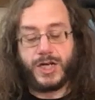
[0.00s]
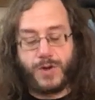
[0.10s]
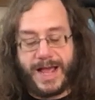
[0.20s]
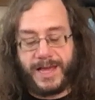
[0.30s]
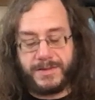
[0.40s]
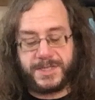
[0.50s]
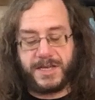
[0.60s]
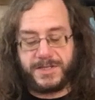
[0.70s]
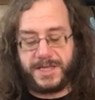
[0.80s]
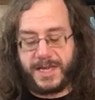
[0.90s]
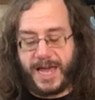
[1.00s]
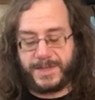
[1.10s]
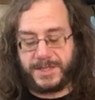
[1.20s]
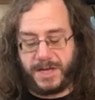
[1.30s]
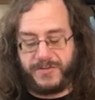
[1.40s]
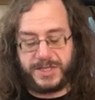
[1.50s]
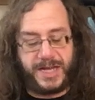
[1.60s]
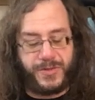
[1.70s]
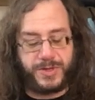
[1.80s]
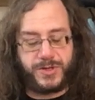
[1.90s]
Dragging themselves to the captain's office,
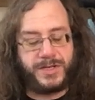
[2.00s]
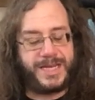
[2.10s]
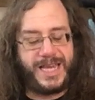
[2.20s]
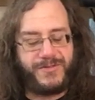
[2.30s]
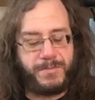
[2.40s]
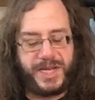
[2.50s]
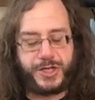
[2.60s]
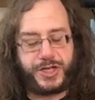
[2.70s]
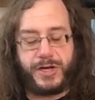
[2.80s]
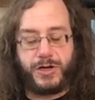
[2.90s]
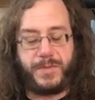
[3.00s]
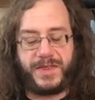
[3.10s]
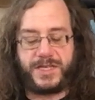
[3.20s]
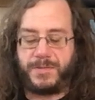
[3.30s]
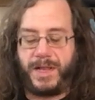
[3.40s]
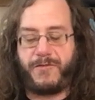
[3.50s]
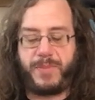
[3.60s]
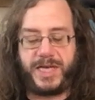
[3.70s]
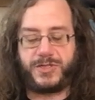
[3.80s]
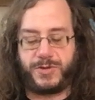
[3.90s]
Danthres couldn't even be cheered by the smell
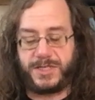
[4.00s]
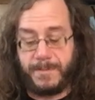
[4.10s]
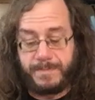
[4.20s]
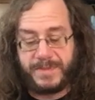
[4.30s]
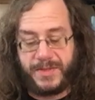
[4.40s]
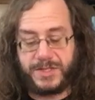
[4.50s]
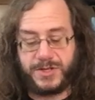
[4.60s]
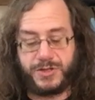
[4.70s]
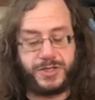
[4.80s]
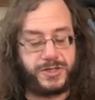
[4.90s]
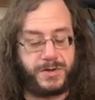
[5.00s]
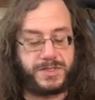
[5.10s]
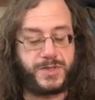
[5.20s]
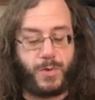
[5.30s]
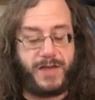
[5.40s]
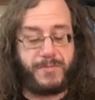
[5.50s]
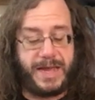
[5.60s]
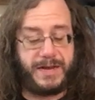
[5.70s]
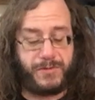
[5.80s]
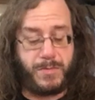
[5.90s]
of pastries that Sergeant Jonas's wife
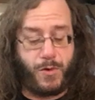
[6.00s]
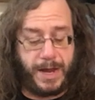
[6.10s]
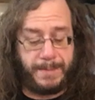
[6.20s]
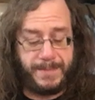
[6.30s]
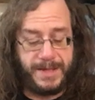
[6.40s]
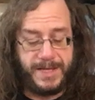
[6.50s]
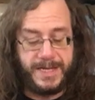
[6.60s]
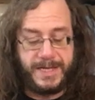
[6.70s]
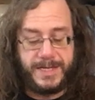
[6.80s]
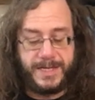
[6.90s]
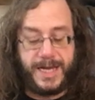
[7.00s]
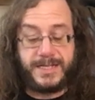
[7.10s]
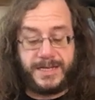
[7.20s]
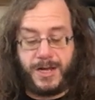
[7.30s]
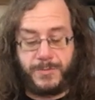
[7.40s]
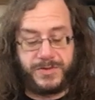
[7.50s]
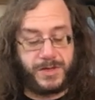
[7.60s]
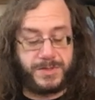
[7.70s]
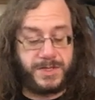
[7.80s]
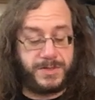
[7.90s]
made every morning. It didn't help that
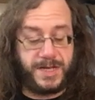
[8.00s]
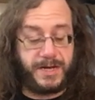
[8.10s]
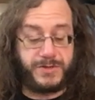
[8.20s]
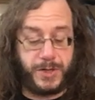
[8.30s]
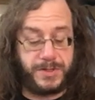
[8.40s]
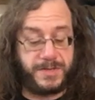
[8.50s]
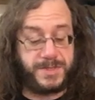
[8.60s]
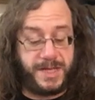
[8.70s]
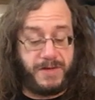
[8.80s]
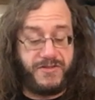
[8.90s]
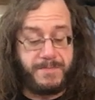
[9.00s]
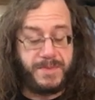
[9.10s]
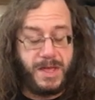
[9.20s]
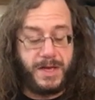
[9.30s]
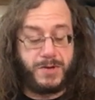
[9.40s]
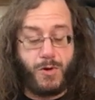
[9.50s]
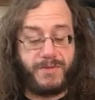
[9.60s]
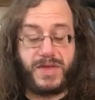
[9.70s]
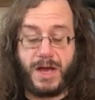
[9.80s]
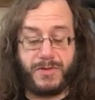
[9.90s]
there was no sign of Jonas himself,
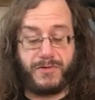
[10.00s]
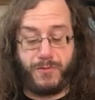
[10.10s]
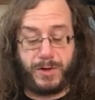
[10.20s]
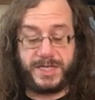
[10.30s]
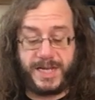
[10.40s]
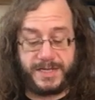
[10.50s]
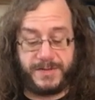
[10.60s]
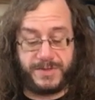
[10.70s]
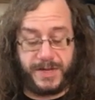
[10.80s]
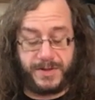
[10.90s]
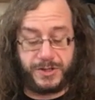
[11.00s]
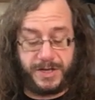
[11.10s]
nor of the other four detectives on their